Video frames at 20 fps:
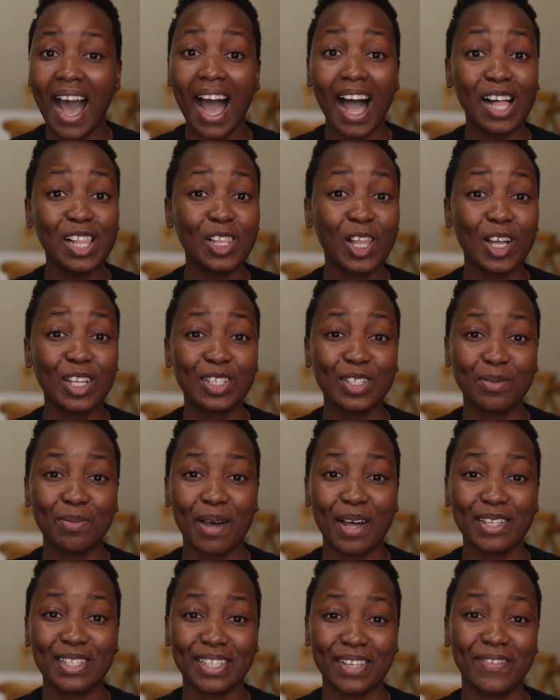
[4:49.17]
I lost
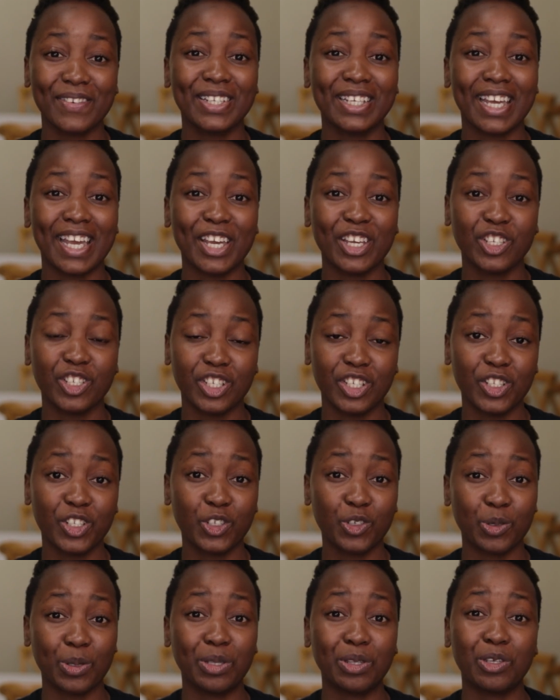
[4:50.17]
about 7 kgs
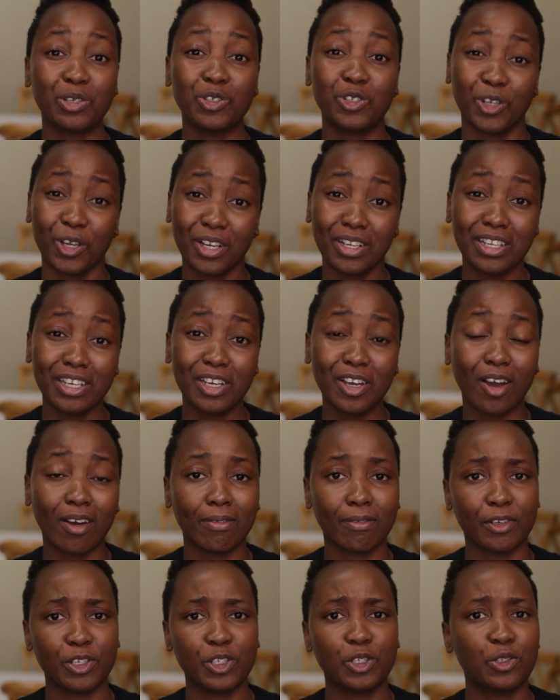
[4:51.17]
during the journey,
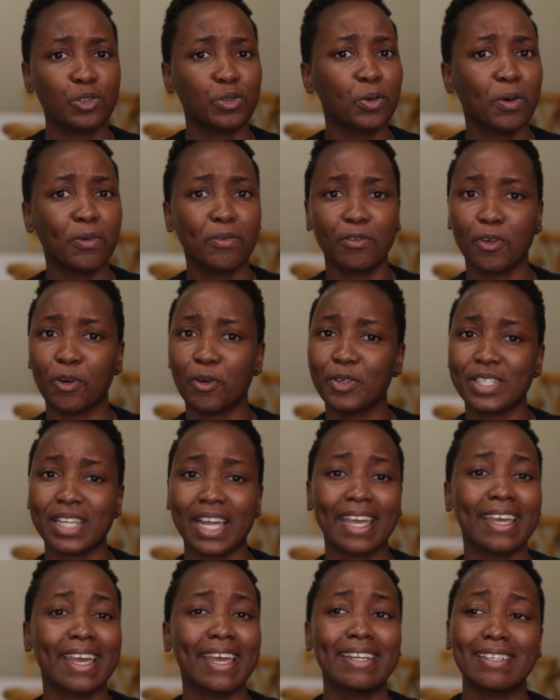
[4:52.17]
of which 2 of those
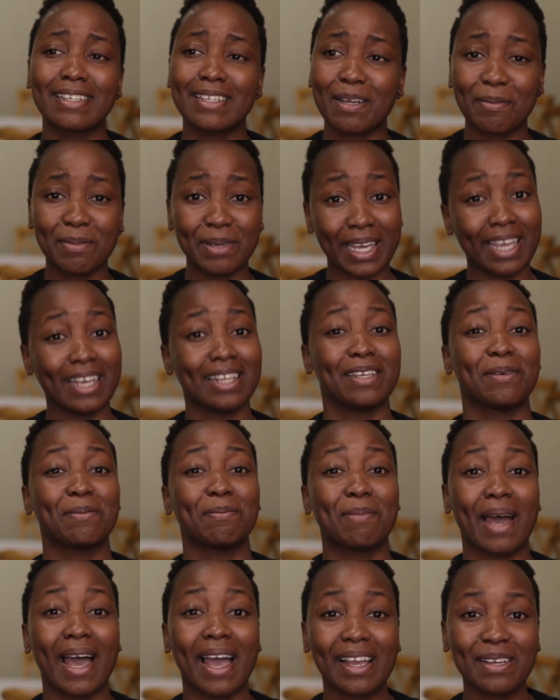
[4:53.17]
I ended up
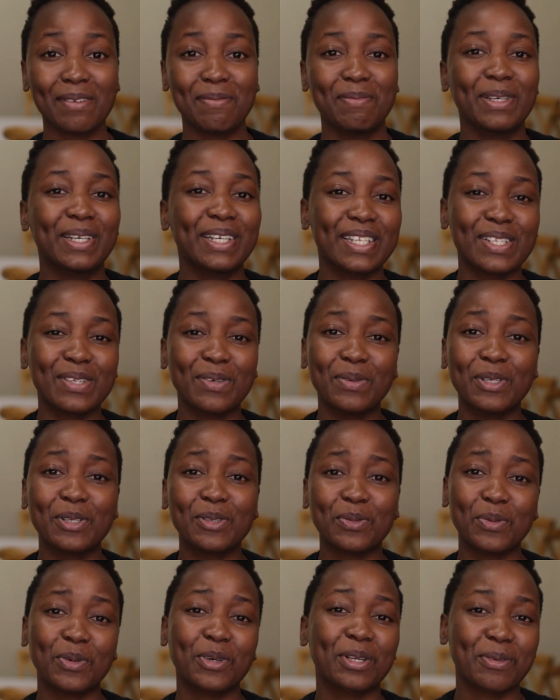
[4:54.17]
gaining back because it
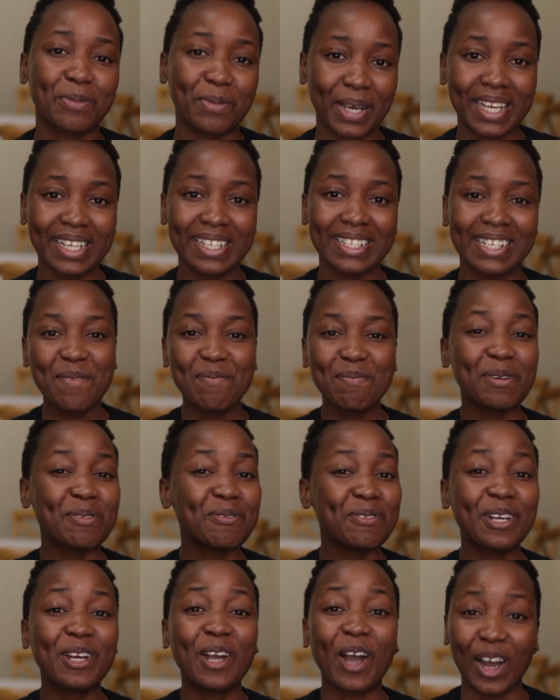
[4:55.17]
was water weight. But
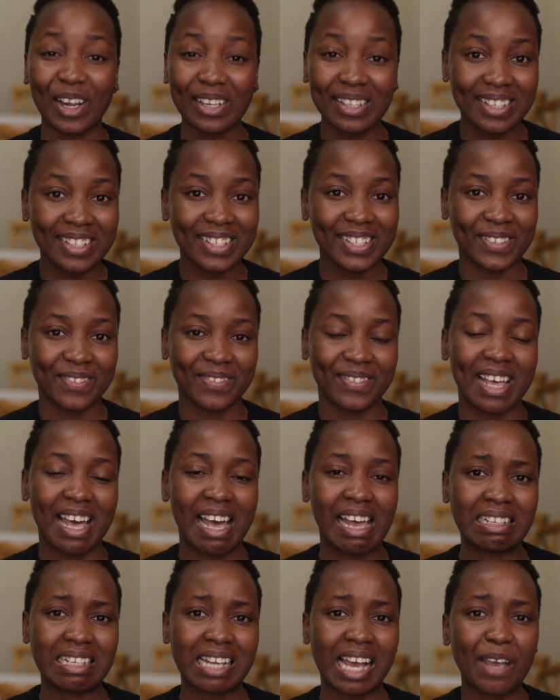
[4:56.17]
regardless of
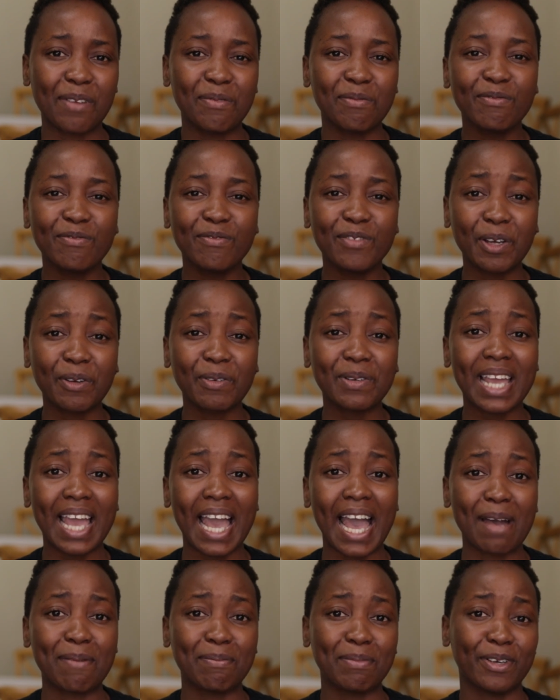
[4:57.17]
that, I'm very
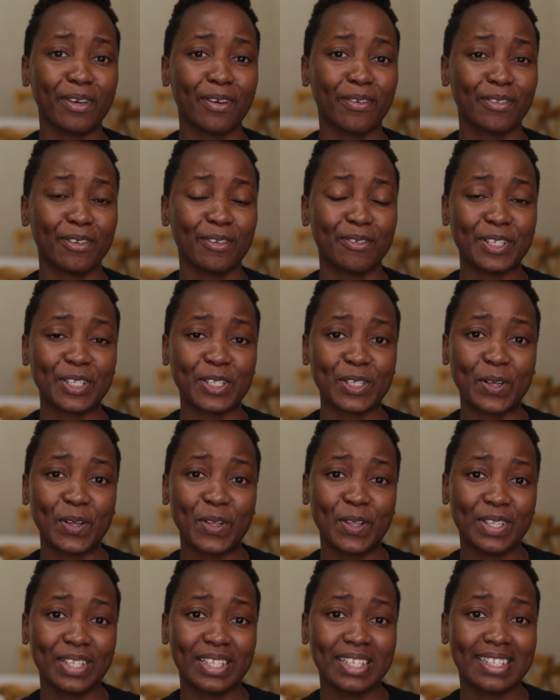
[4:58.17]
happy of the
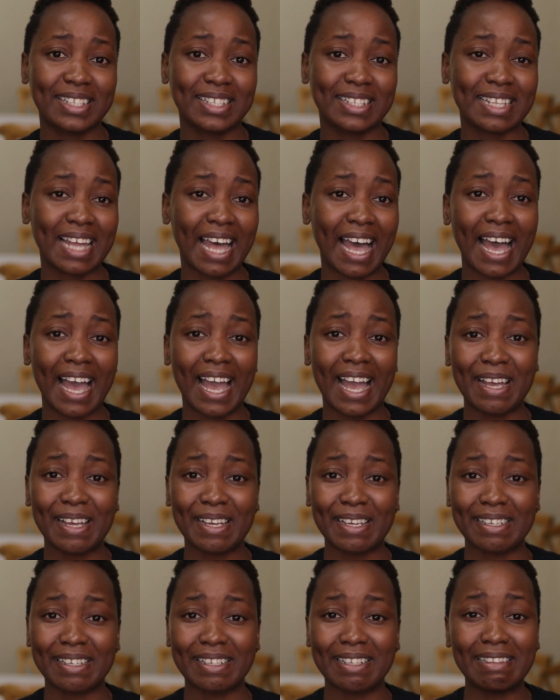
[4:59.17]
results.
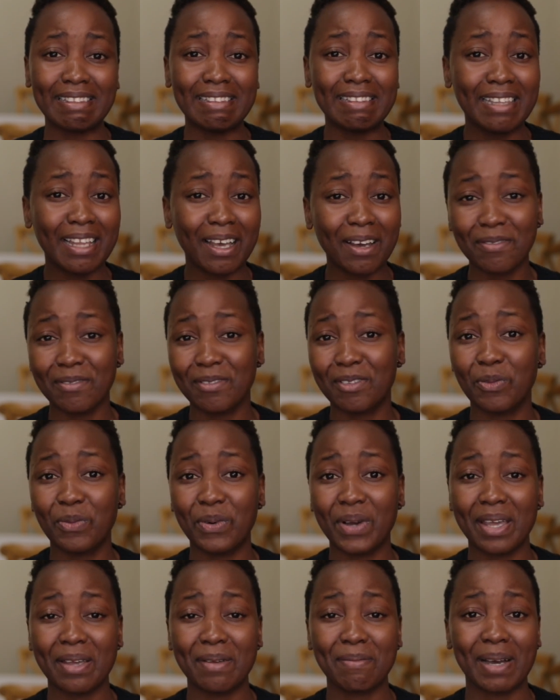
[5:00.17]
I love the
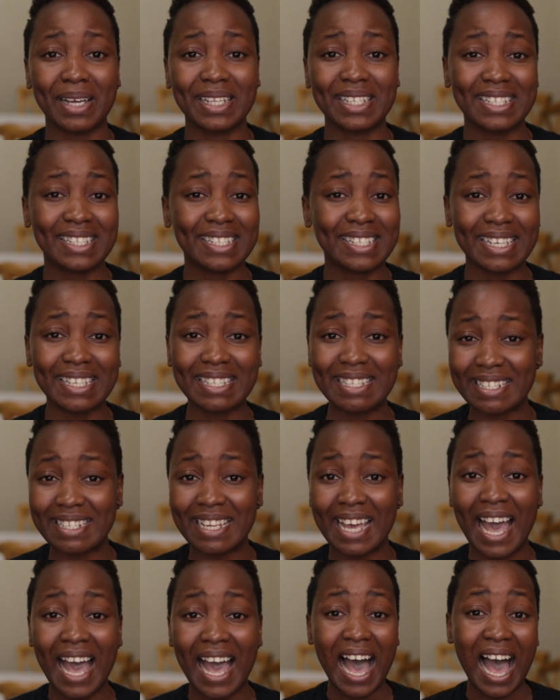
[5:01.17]
way my
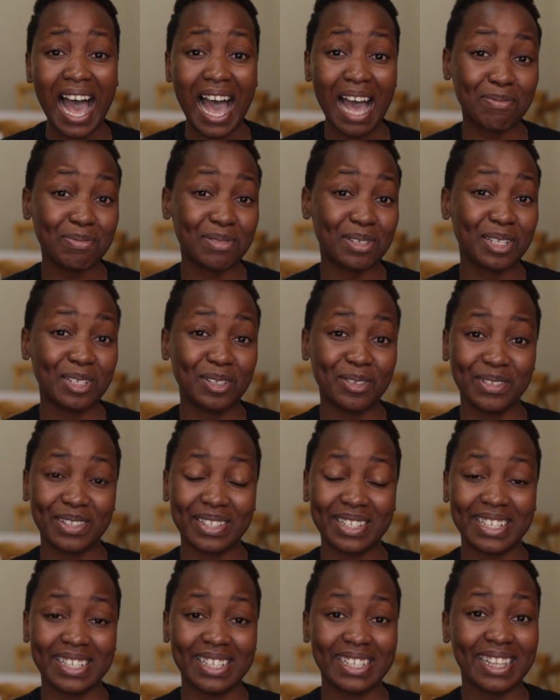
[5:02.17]
skin
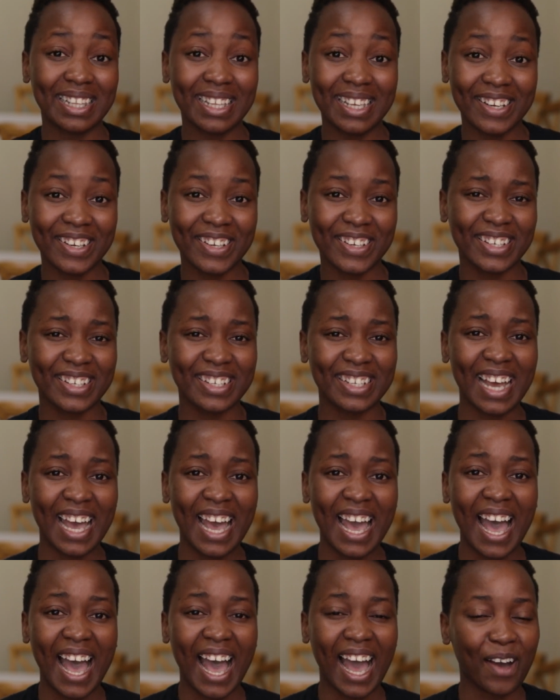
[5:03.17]
absolutely cleared,
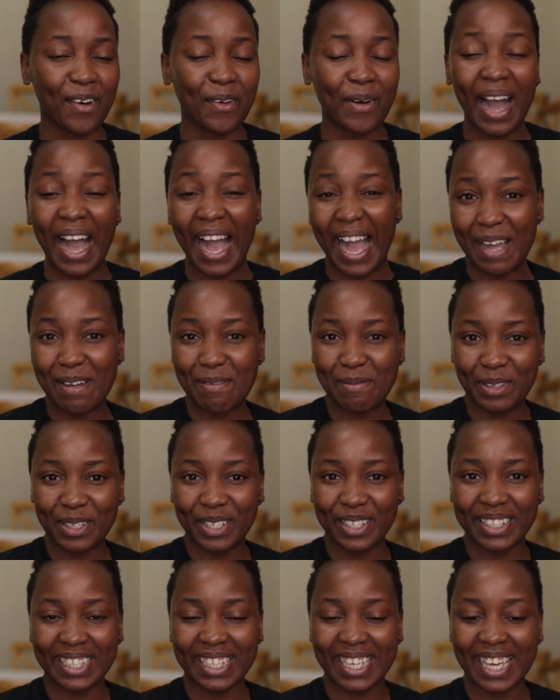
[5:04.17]
how I'm
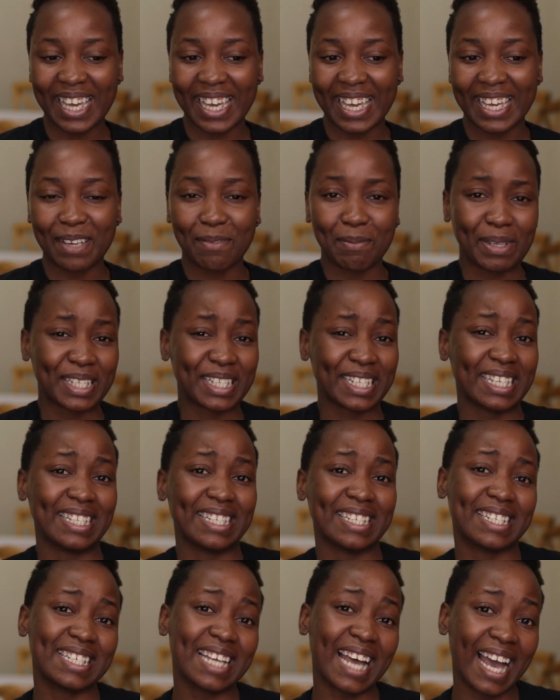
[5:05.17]
looking. My skin
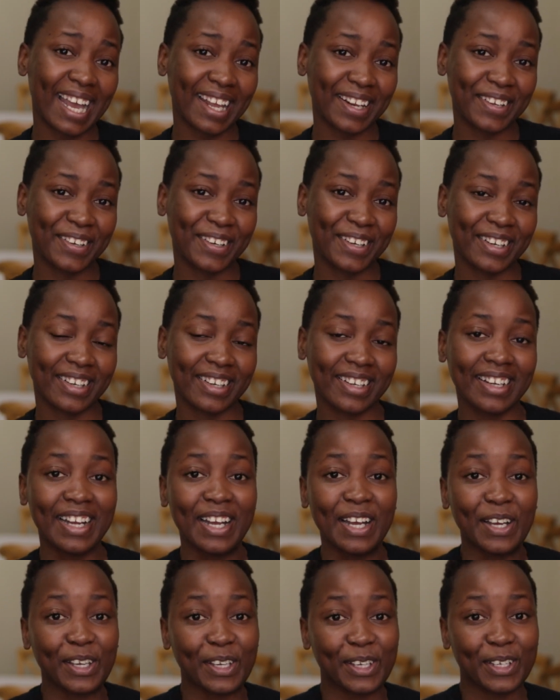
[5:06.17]
is tighter,
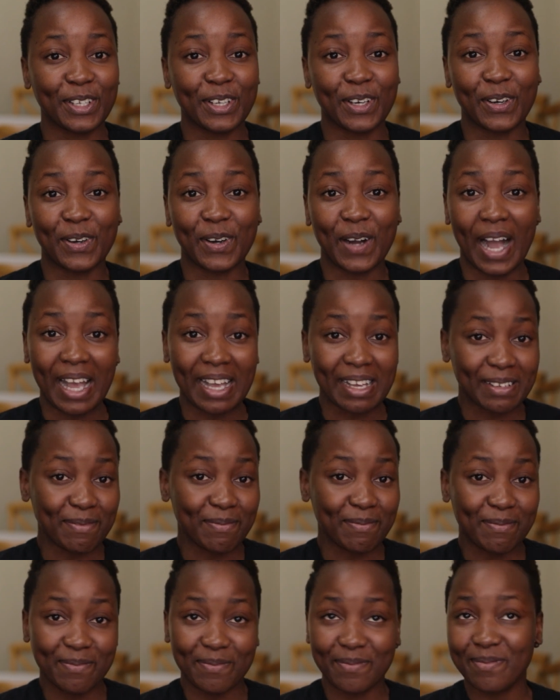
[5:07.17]
you know,
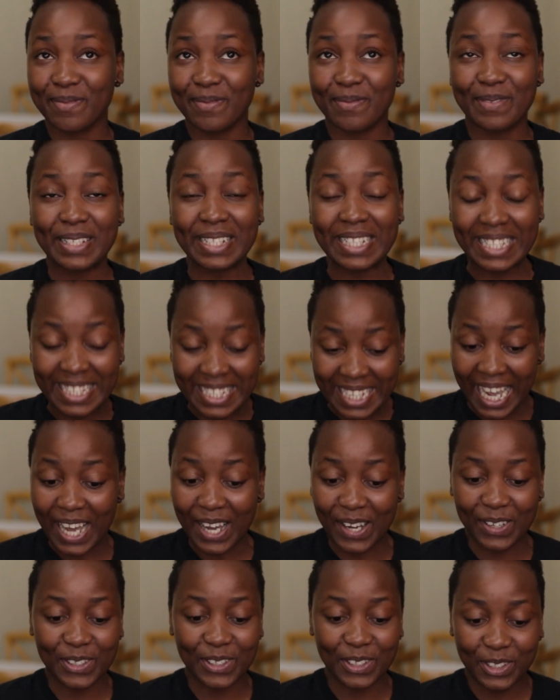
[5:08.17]
I'm
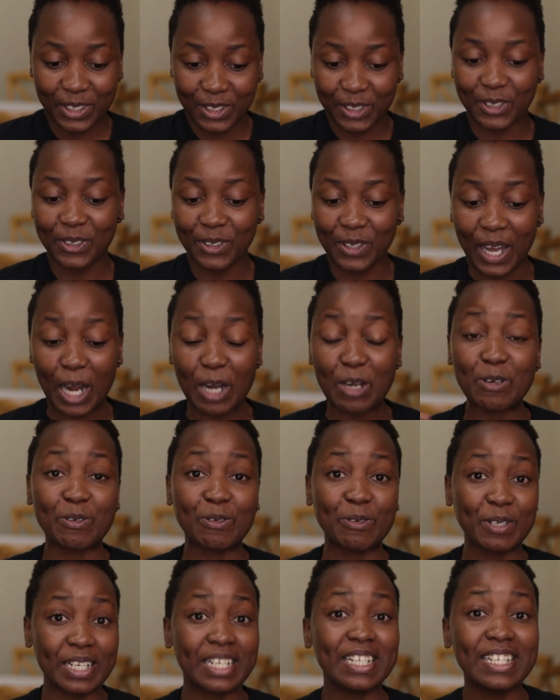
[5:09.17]
down to a
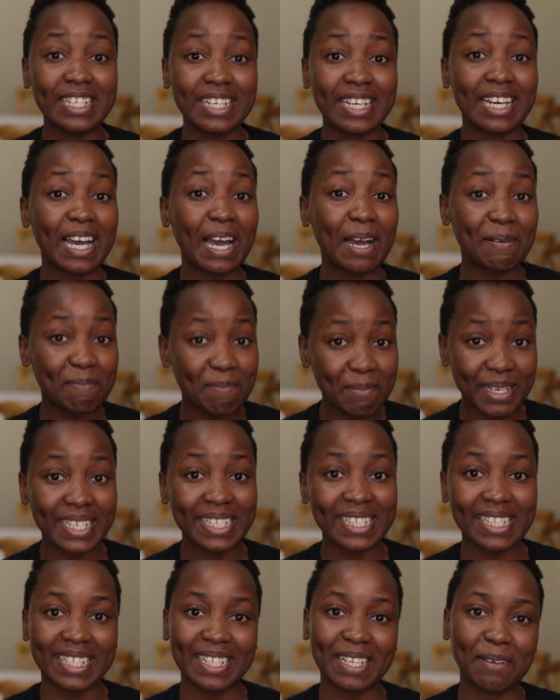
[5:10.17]
really
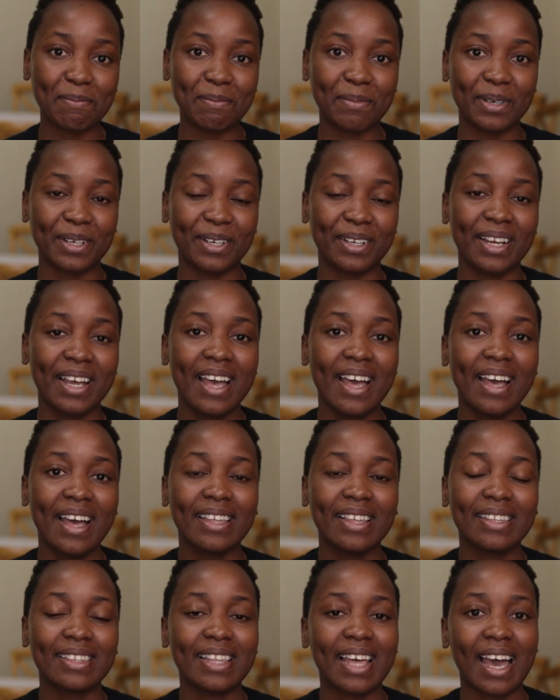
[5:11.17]
amazing number
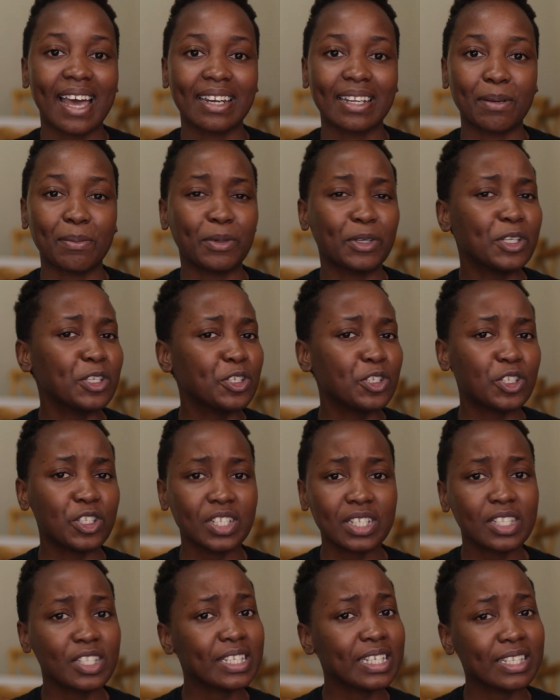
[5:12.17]
that I'm going to
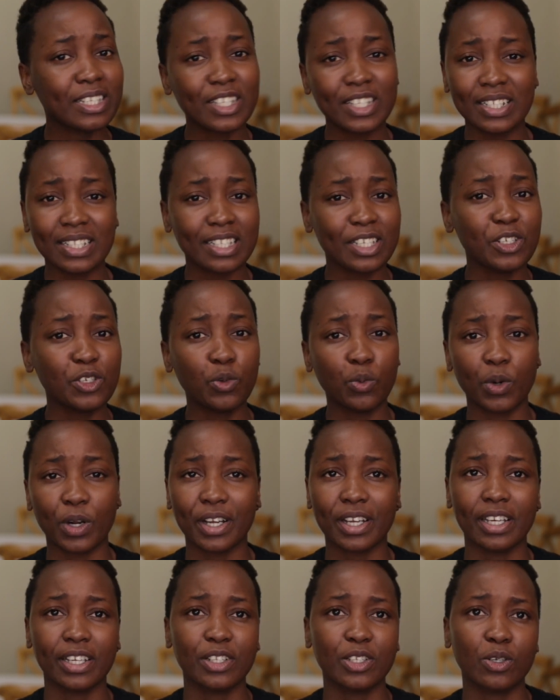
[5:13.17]
just continue
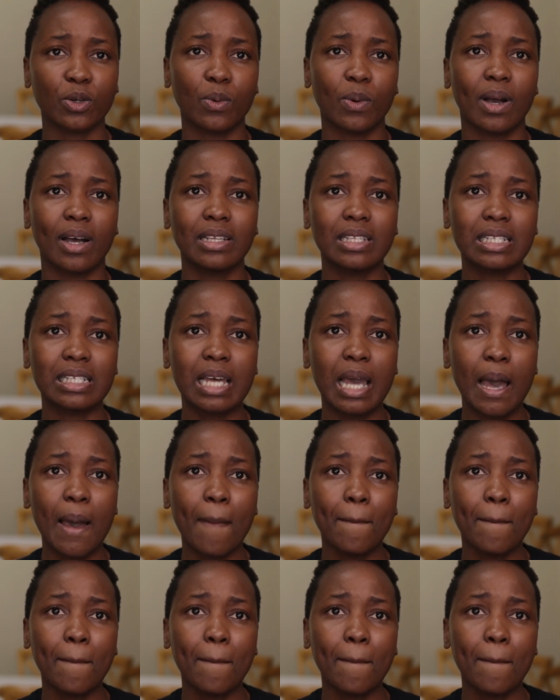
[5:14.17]
working towards.